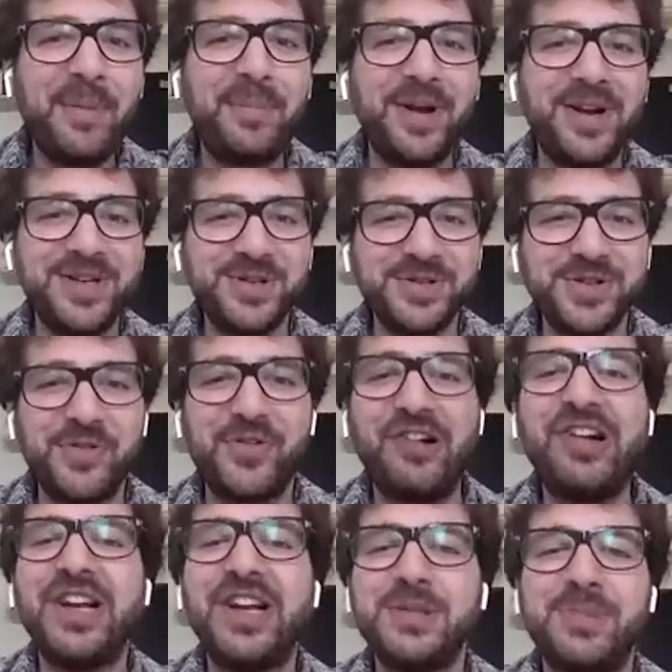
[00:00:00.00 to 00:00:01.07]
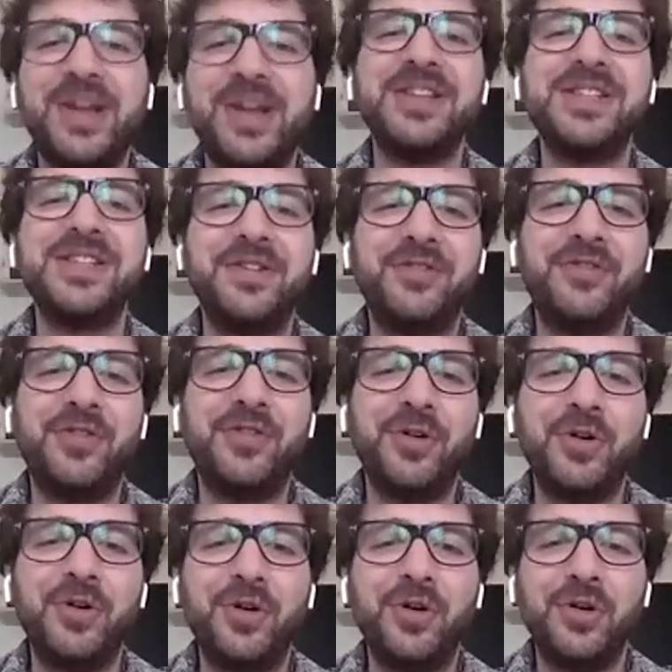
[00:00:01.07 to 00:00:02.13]
but it's also very expensive
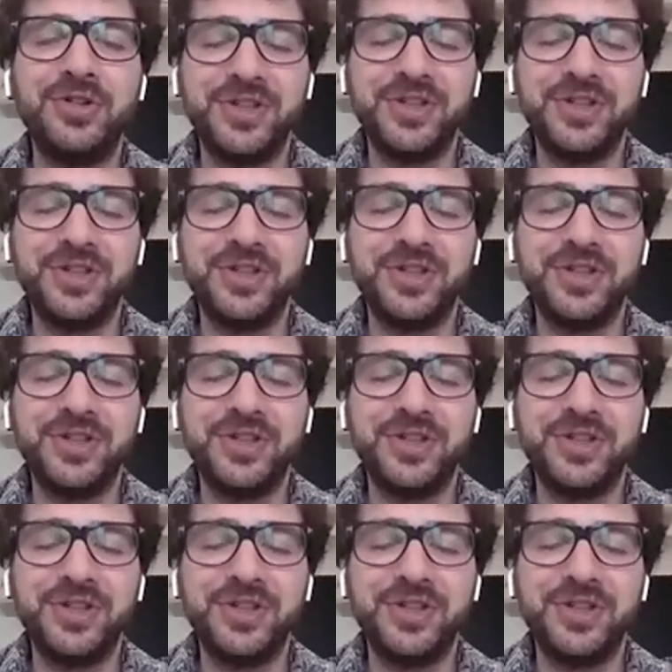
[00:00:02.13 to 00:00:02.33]
for